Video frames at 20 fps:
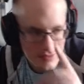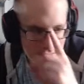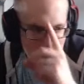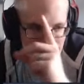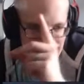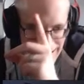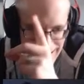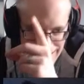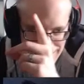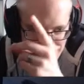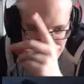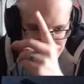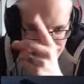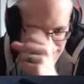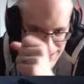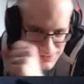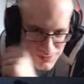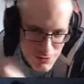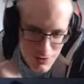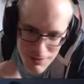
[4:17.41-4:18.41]
That hero
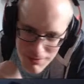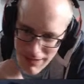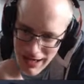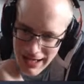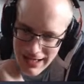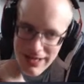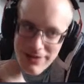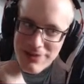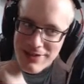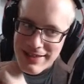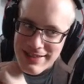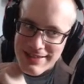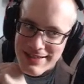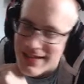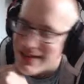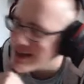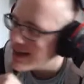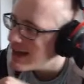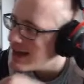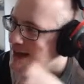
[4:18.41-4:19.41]
needs more mana
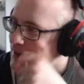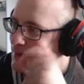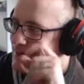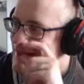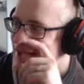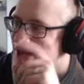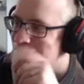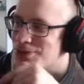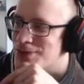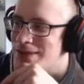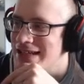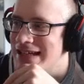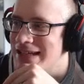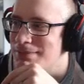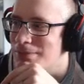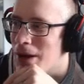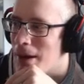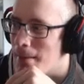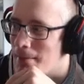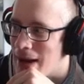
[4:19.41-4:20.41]
regen because we need
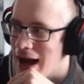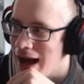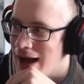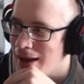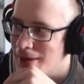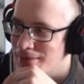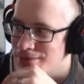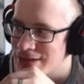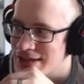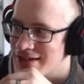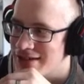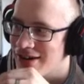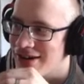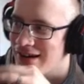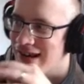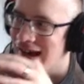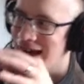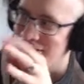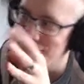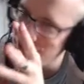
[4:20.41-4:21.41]
more bombs in our life.